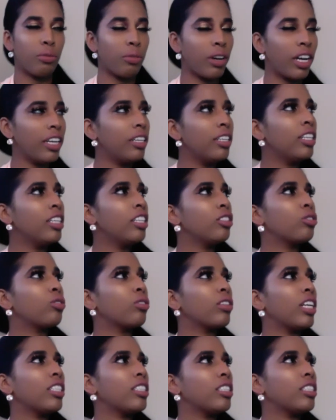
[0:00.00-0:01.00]
right? So
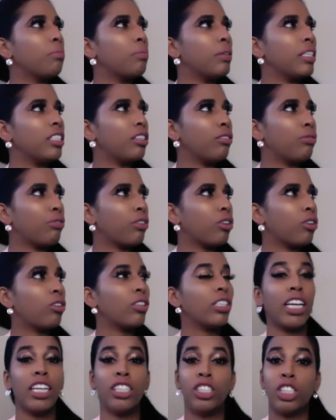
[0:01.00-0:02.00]
that's a bit
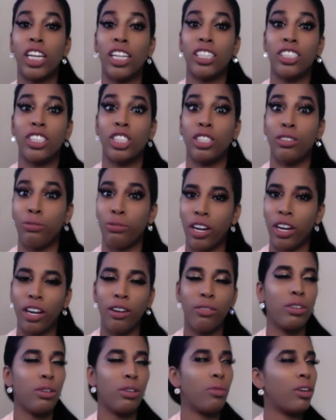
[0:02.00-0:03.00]
difficult and challenging for
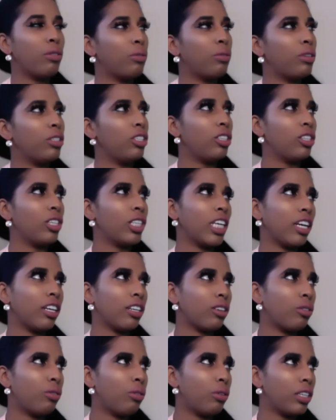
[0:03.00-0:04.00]
everyone when you look
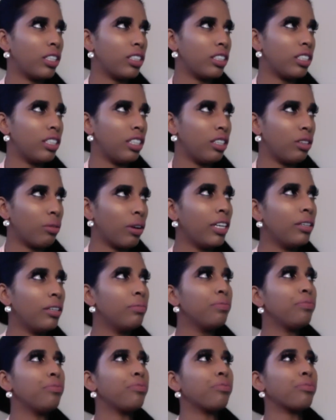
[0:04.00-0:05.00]
at quarantine, right?
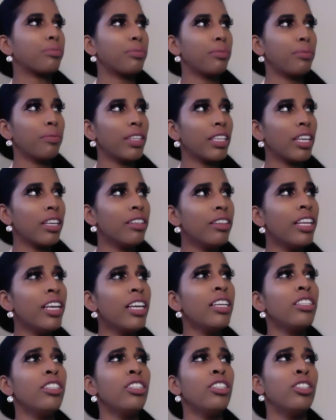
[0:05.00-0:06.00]
And
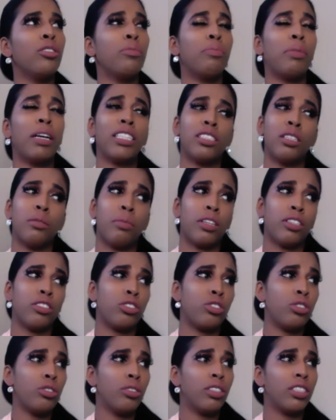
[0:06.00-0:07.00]
then, basketball, it's
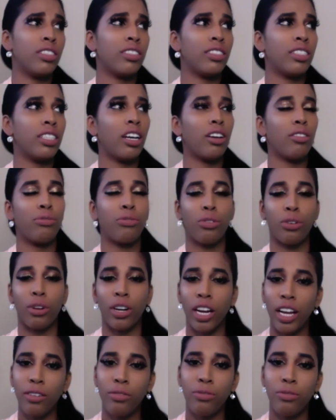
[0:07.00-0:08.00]
true, it's not
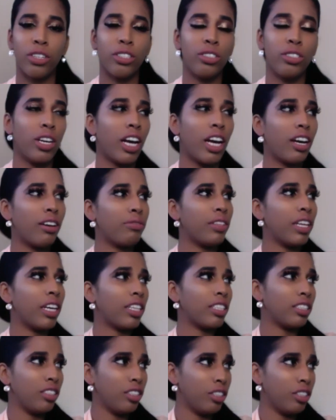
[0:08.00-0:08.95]
forever. You have that,